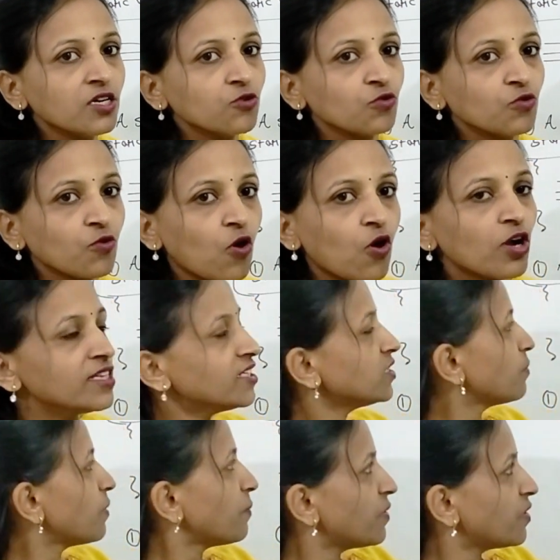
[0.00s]
To call
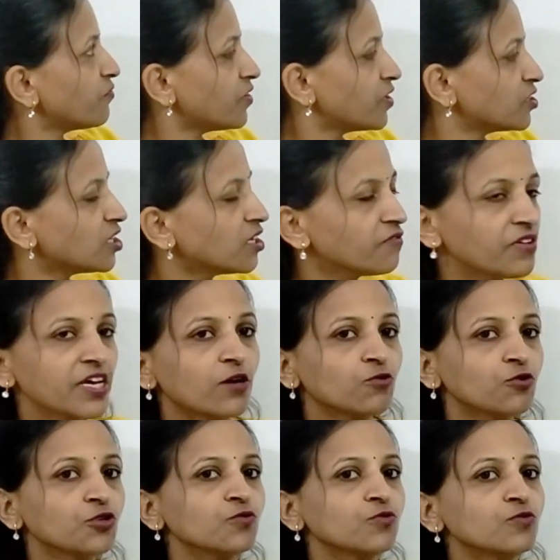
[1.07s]
this member function we
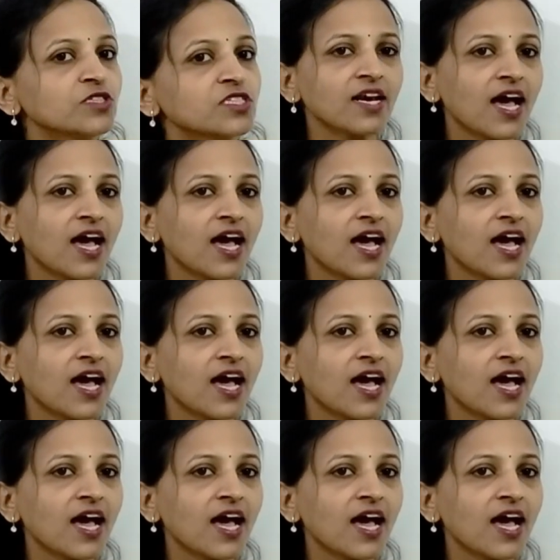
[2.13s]
have to use